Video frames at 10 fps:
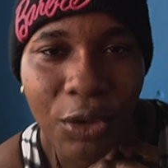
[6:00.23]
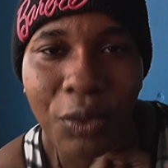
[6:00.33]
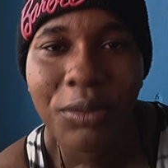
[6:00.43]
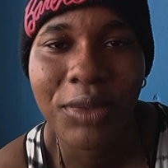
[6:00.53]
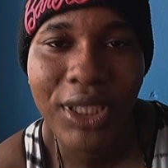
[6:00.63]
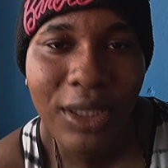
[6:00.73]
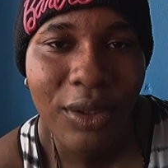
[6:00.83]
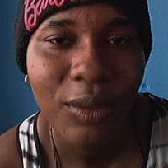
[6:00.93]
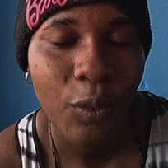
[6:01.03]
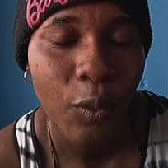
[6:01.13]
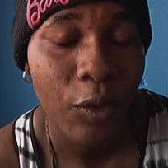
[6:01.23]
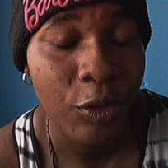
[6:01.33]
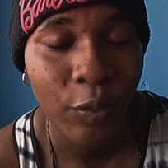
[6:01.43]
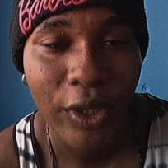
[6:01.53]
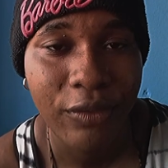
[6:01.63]
with me,
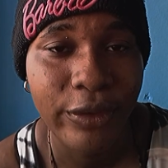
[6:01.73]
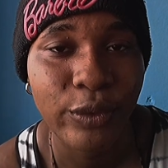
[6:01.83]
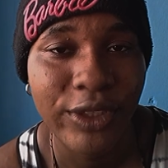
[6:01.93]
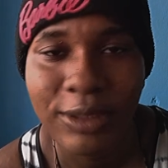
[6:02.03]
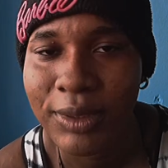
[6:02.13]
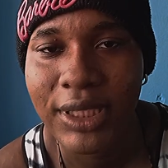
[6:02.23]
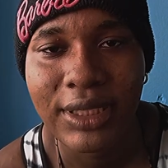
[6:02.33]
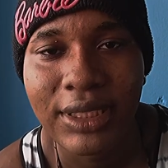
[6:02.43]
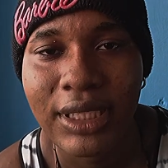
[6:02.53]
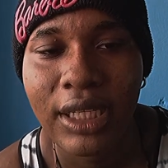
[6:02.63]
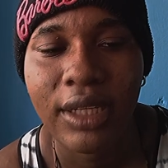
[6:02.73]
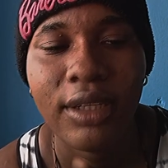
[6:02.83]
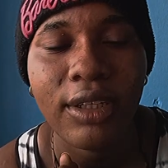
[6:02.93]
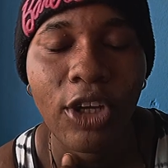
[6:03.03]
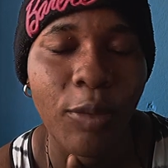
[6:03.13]
one-on-one for 20 minutes,
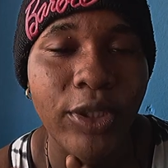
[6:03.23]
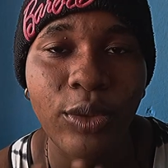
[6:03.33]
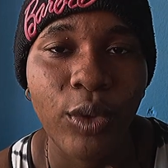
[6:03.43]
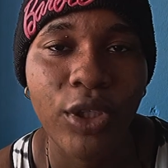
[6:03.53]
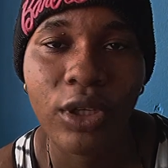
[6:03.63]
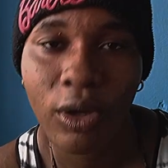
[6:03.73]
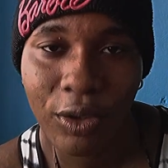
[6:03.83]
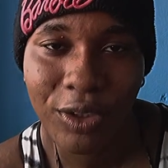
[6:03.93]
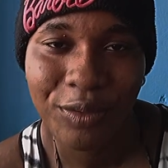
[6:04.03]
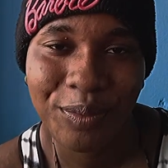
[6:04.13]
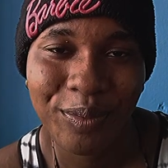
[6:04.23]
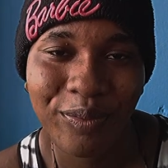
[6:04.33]
comment the word call.